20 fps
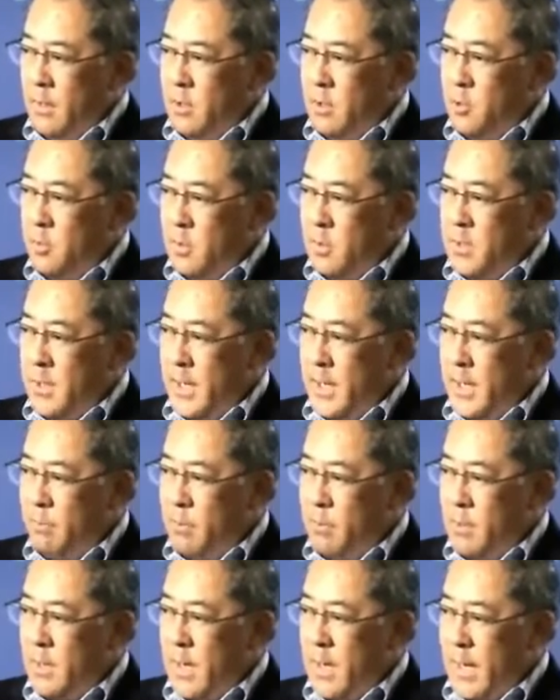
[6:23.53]
to
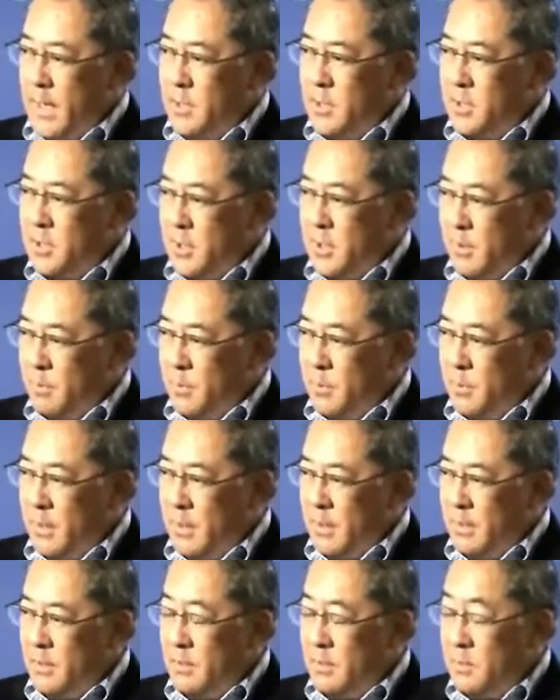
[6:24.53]
attempt not
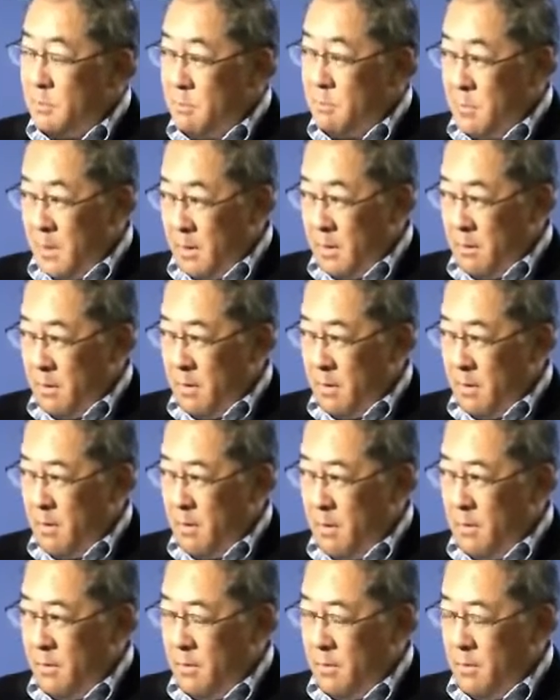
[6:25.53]
simply to
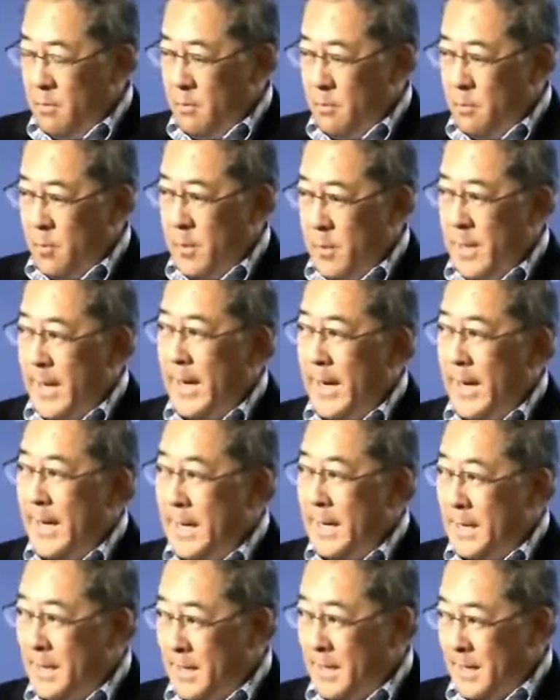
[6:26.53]
mirror or to
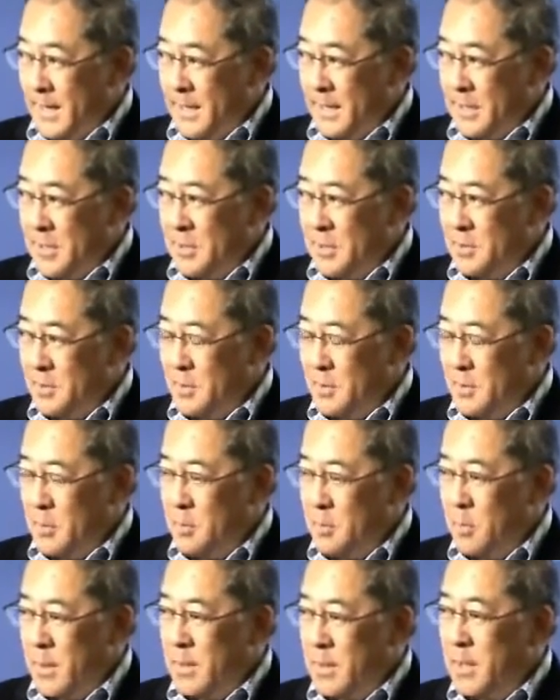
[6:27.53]
analyze
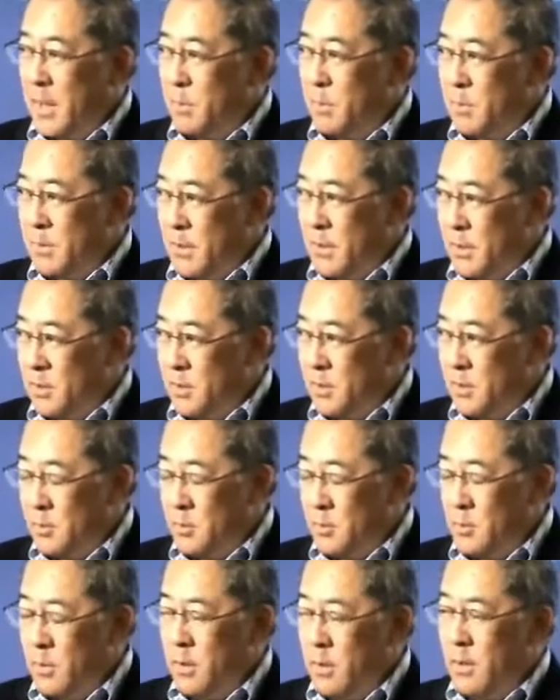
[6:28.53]
what companies
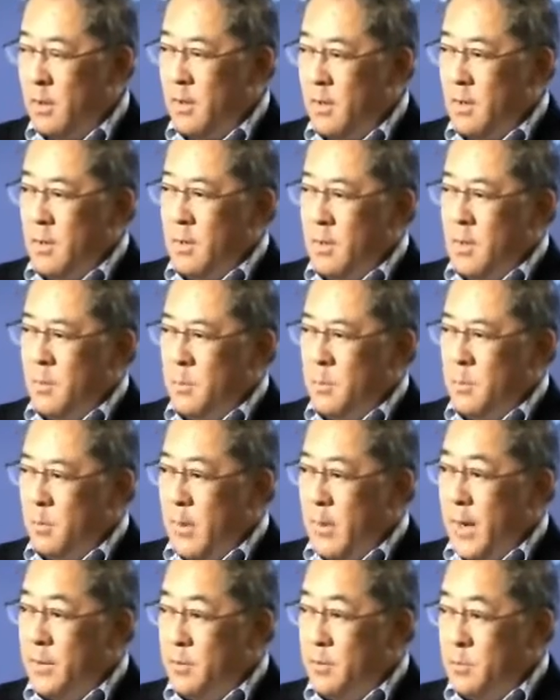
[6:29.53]
do, but
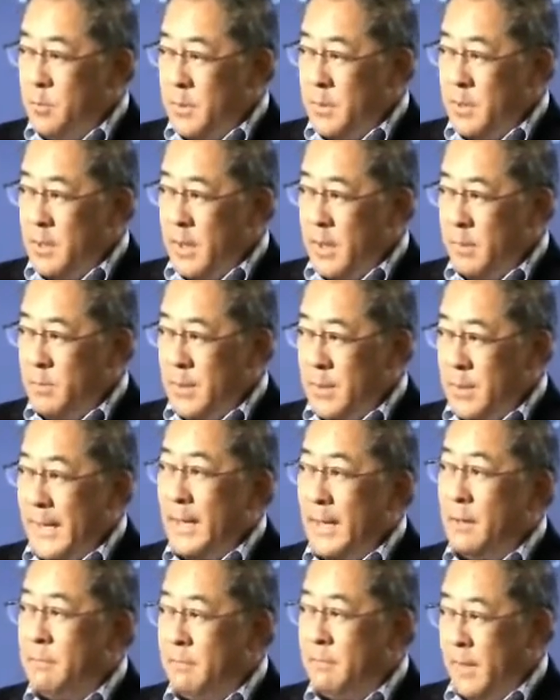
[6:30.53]
rather to attempt to
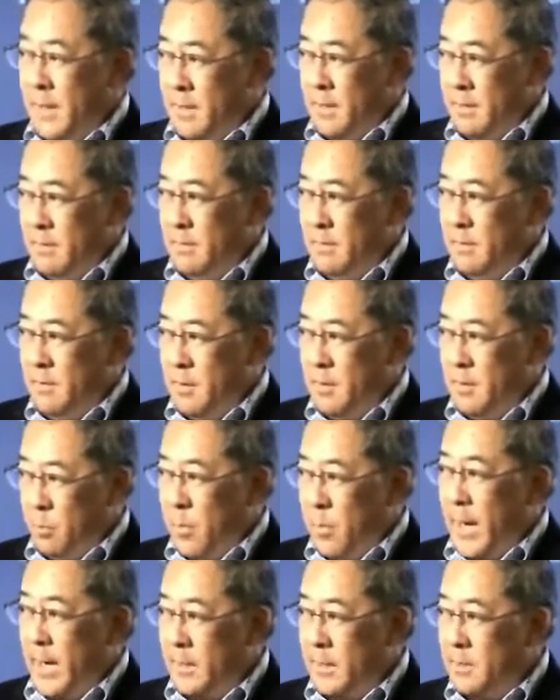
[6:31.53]
elevate the
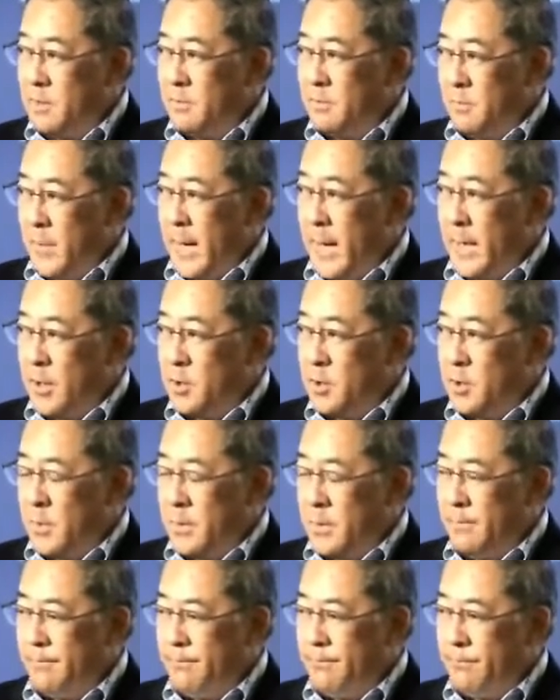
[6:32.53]
practice of management.